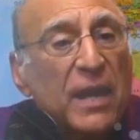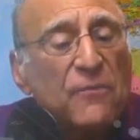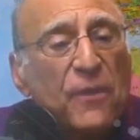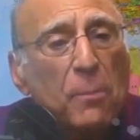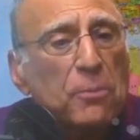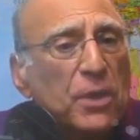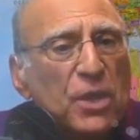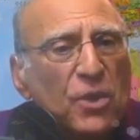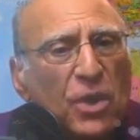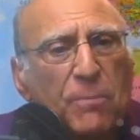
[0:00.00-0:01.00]
and he felt
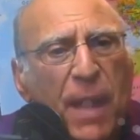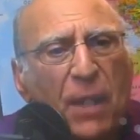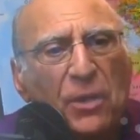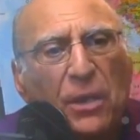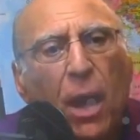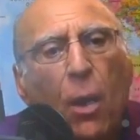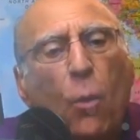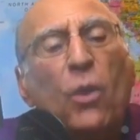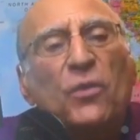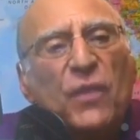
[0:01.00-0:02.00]
pretty good about it.
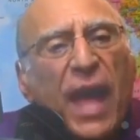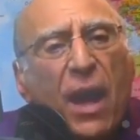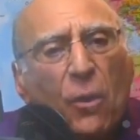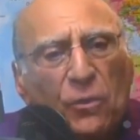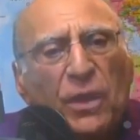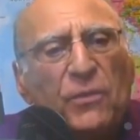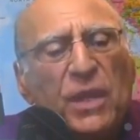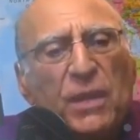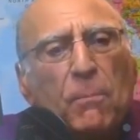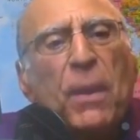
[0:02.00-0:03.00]
Well, now
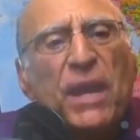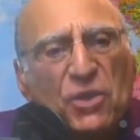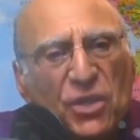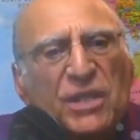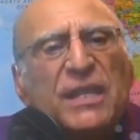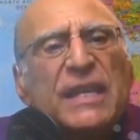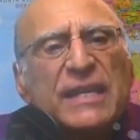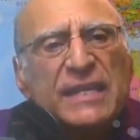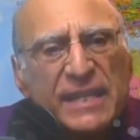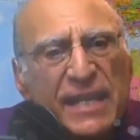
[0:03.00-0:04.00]
the patient
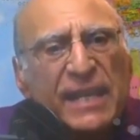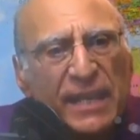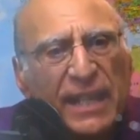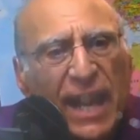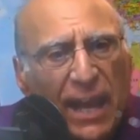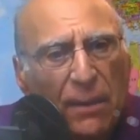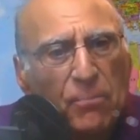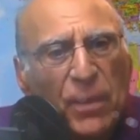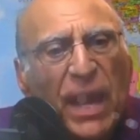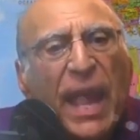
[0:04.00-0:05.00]
is sick
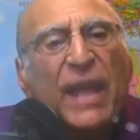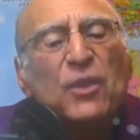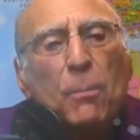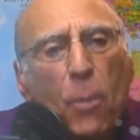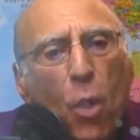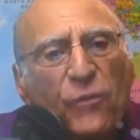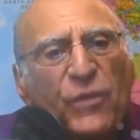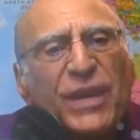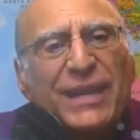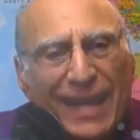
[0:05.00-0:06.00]
again and the
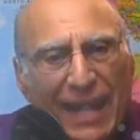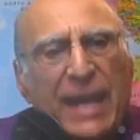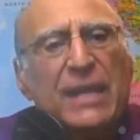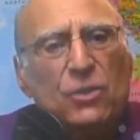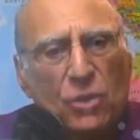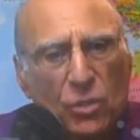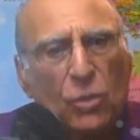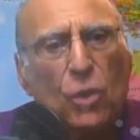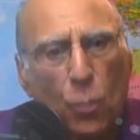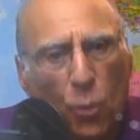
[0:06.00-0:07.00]
morphine ain't
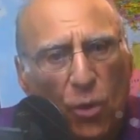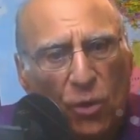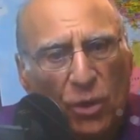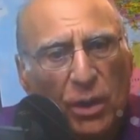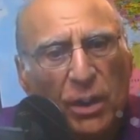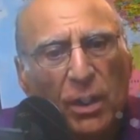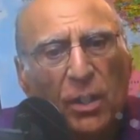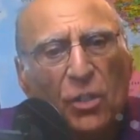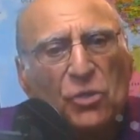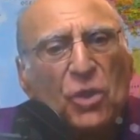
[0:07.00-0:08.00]
going to work.
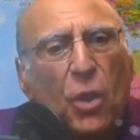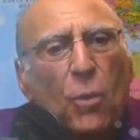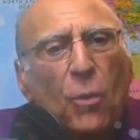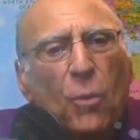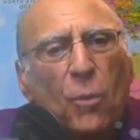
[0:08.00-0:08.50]
So